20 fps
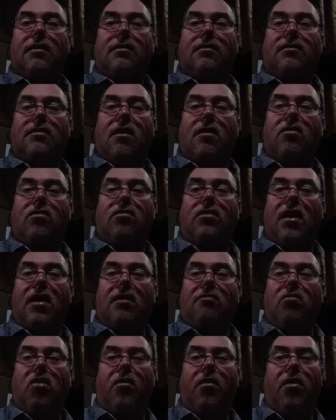So
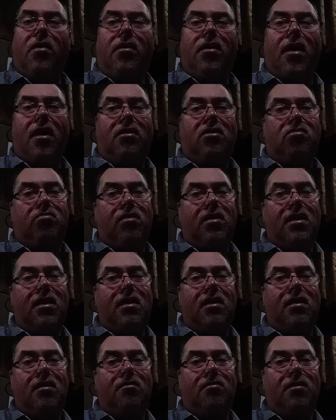we only got
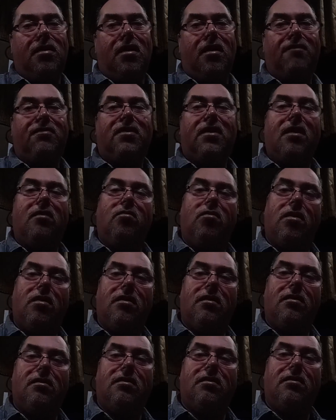3, and we have to get 1,